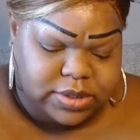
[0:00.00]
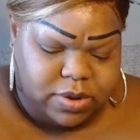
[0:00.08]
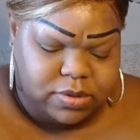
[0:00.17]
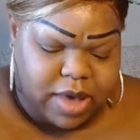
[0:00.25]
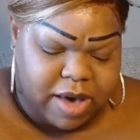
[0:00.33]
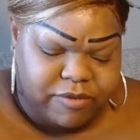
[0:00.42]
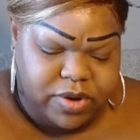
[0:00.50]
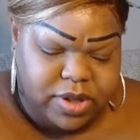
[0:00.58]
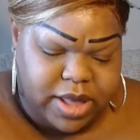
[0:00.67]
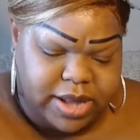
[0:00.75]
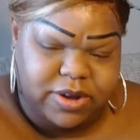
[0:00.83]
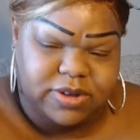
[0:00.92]
So I feel
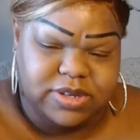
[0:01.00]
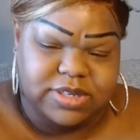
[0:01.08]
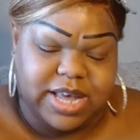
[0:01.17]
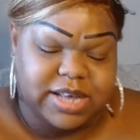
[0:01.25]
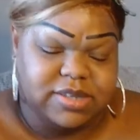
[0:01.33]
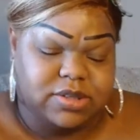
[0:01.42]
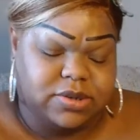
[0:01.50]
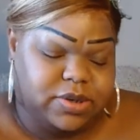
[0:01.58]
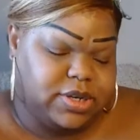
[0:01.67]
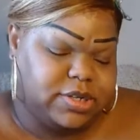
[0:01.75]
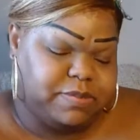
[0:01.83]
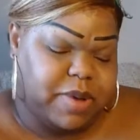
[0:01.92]
like there's a Sagittarius
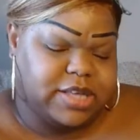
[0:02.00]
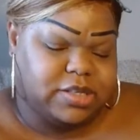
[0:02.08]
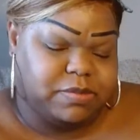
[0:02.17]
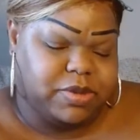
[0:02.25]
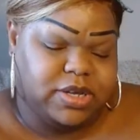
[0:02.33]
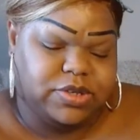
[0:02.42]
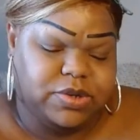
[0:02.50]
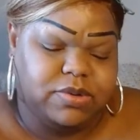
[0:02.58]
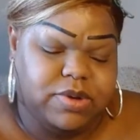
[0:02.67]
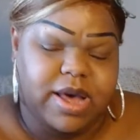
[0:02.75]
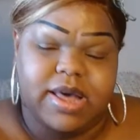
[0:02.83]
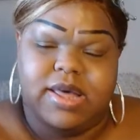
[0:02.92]
Sagittarius possibly too
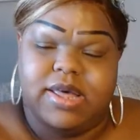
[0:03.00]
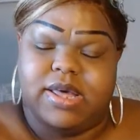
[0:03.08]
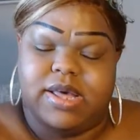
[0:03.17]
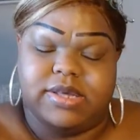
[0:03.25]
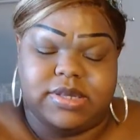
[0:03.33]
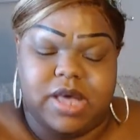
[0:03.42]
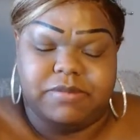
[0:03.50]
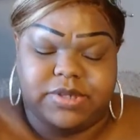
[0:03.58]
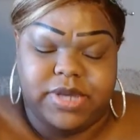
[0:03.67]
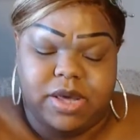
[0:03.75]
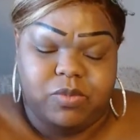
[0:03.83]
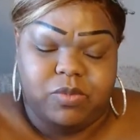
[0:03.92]
that is
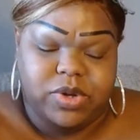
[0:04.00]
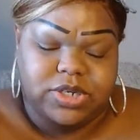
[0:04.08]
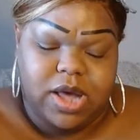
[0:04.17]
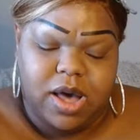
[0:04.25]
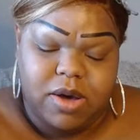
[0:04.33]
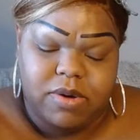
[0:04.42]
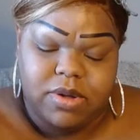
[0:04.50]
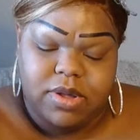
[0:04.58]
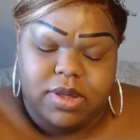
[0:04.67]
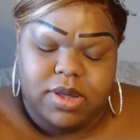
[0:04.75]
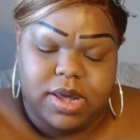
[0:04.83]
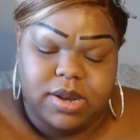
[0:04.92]
upset with y'all
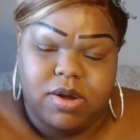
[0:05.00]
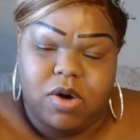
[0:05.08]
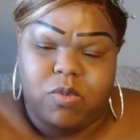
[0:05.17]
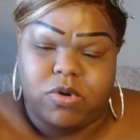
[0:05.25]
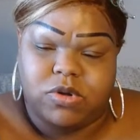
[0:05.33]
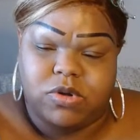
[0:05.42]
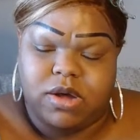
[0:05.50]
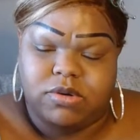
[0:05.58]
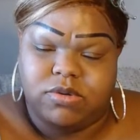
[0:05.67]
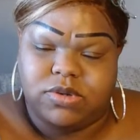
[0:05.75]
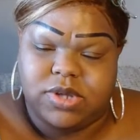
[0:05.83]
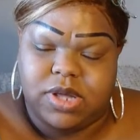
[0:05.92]
and don't want y'all to
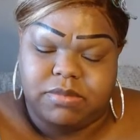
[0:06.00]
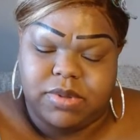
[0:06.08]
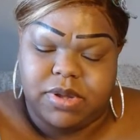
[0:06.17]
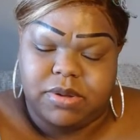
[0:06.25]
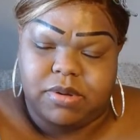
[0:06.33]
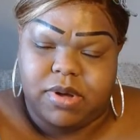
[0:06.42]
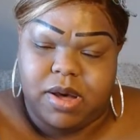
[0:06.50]
do something.